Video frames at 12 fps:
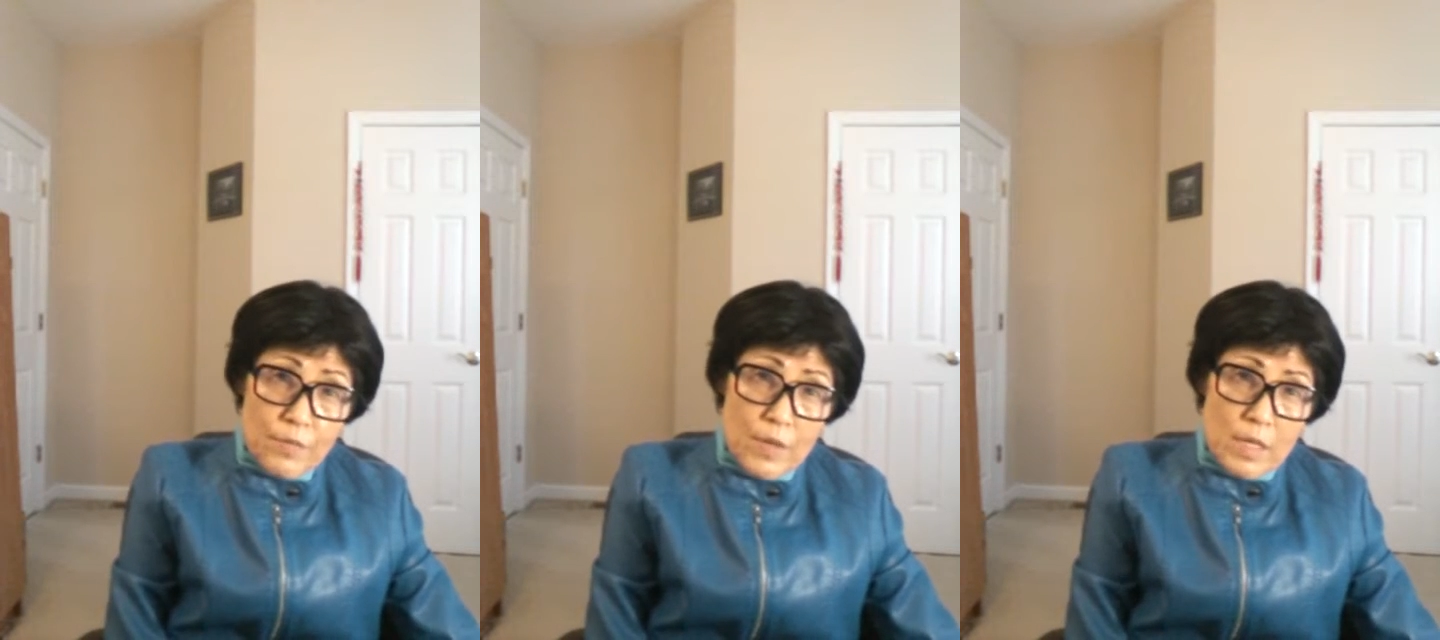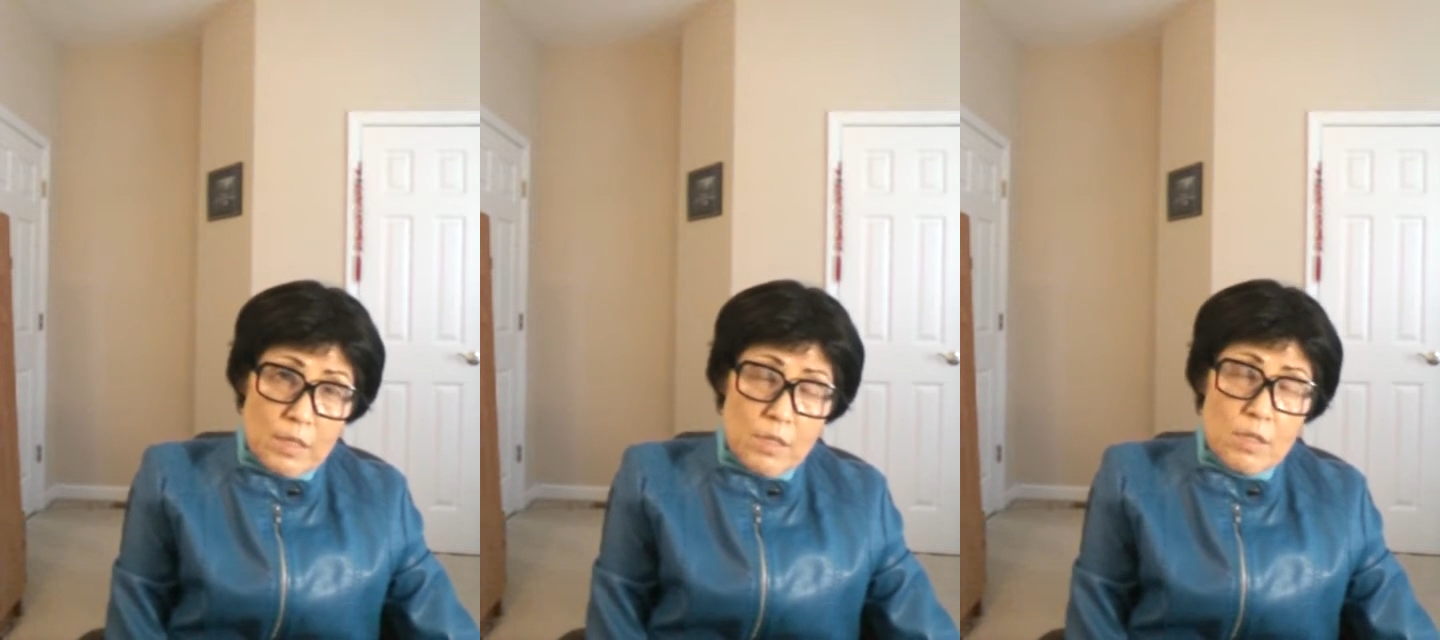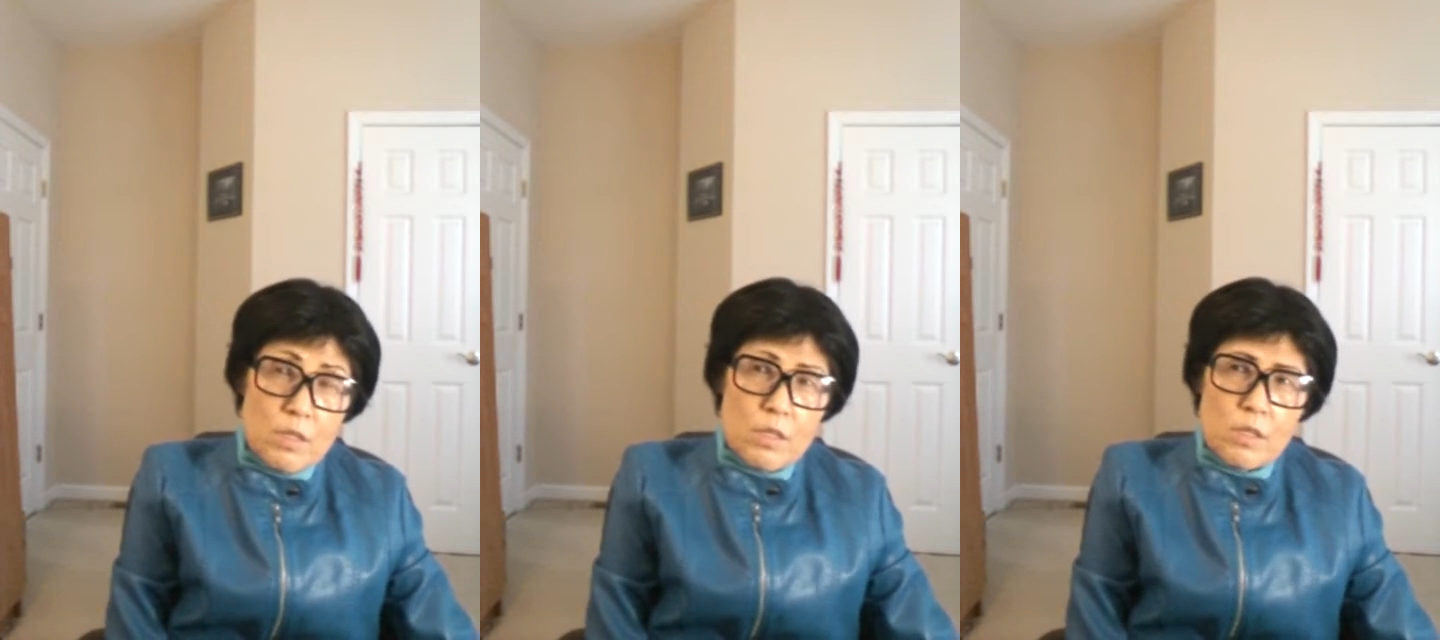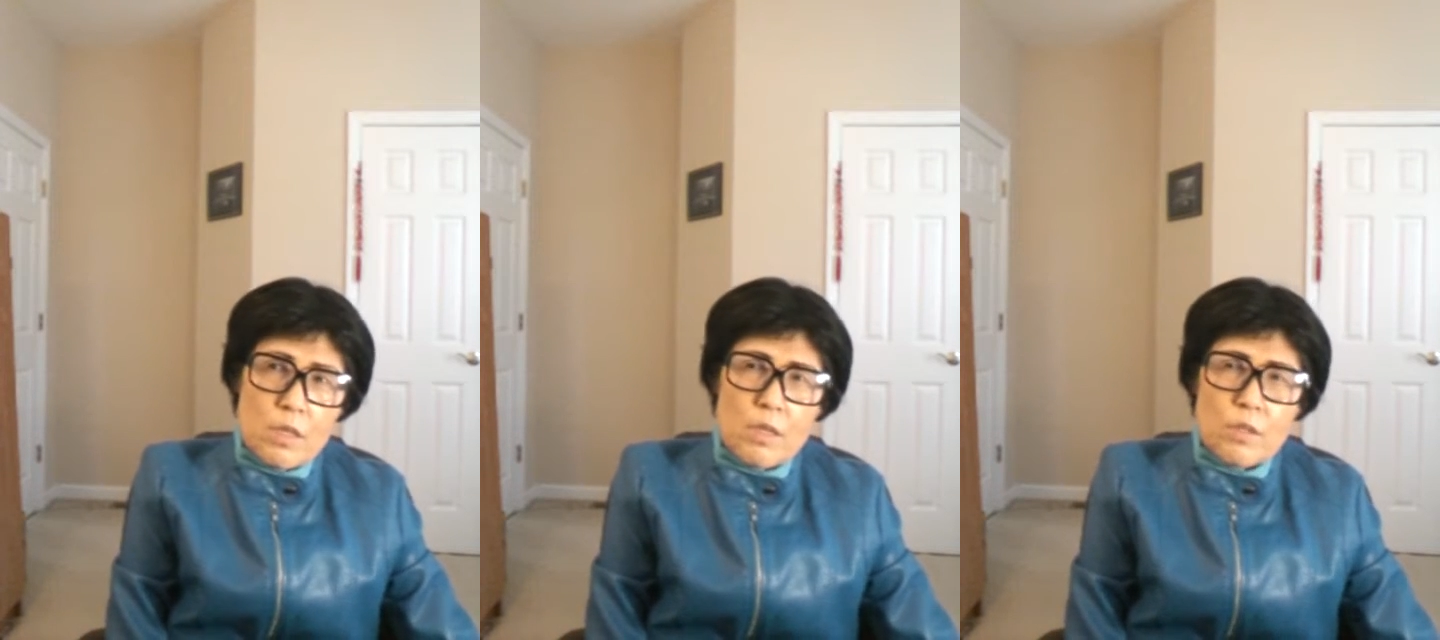
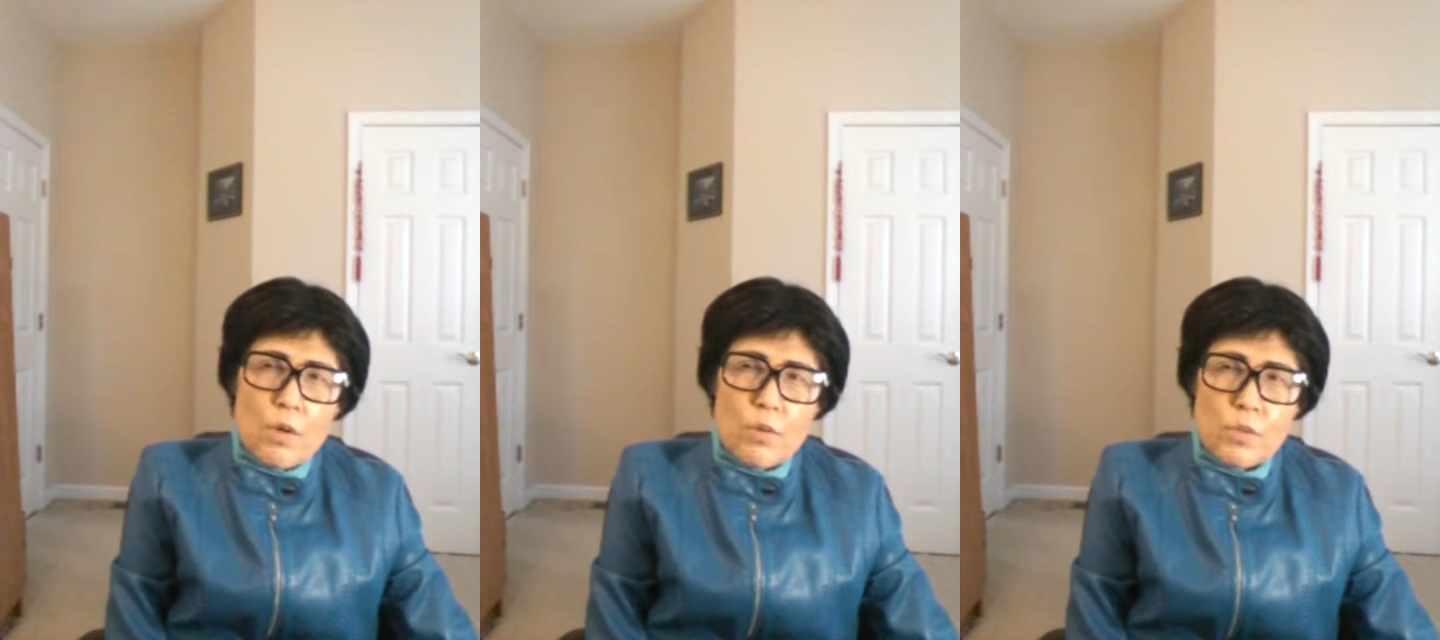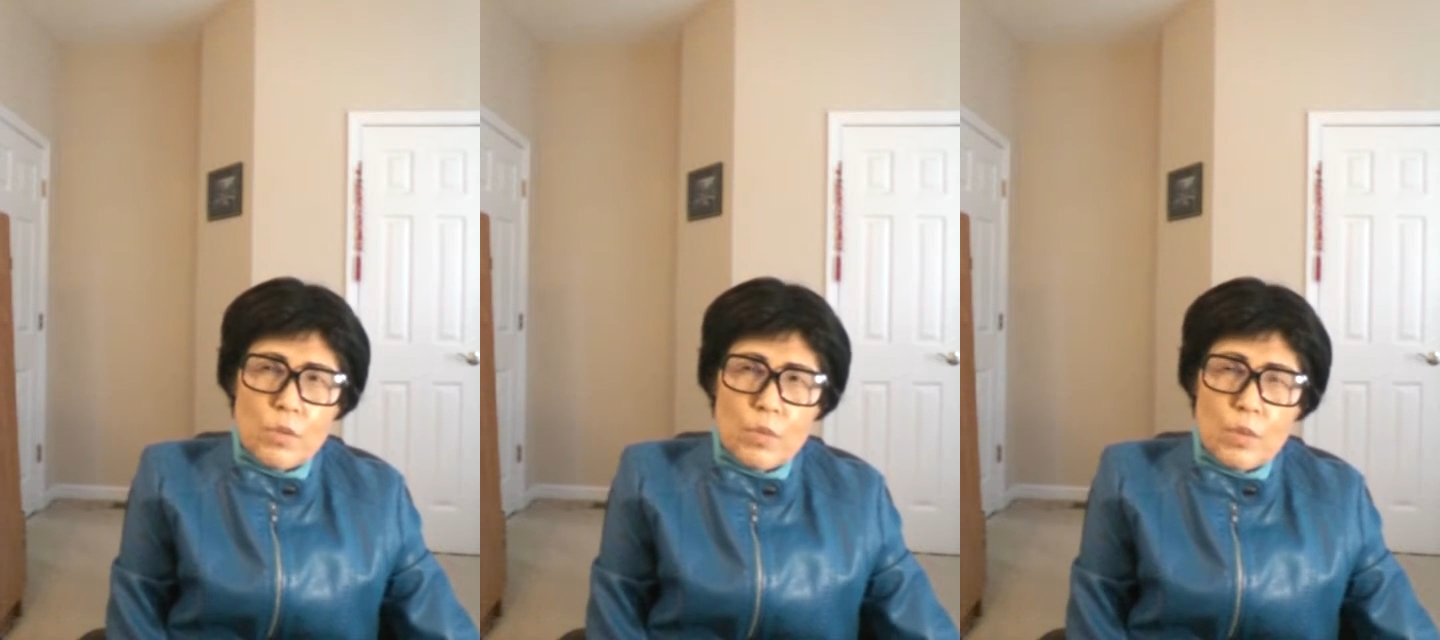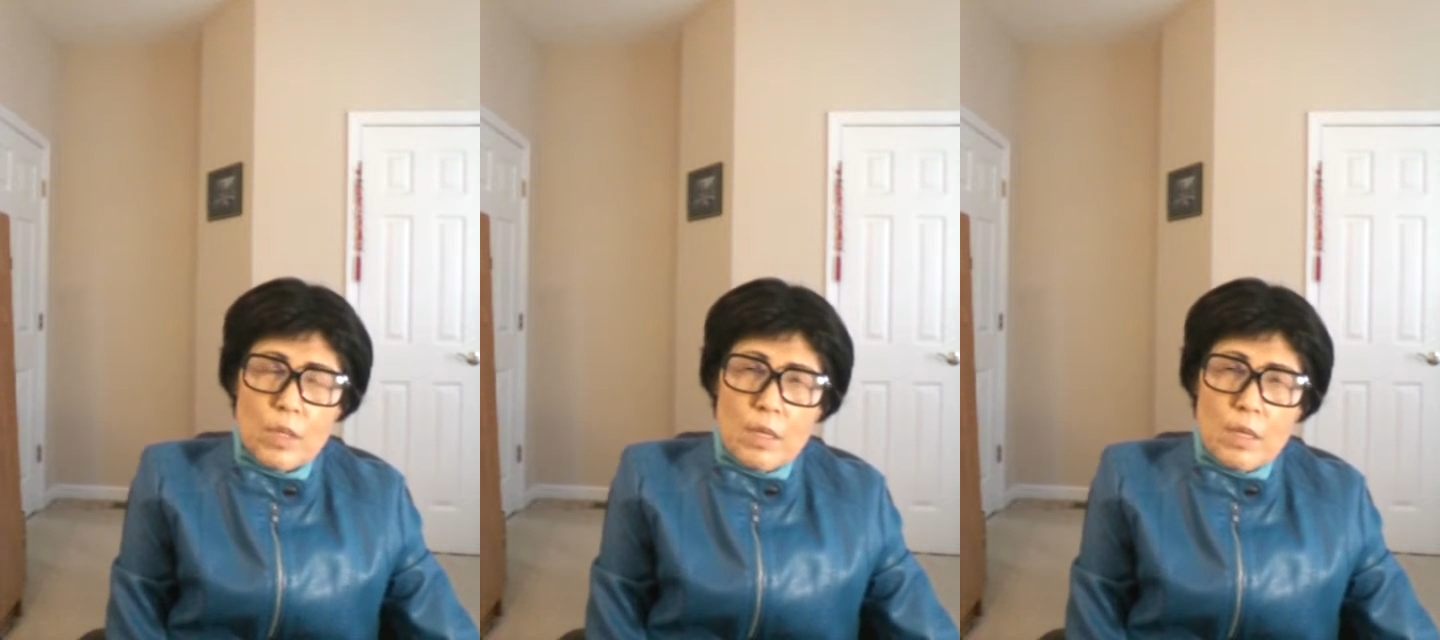factors, and also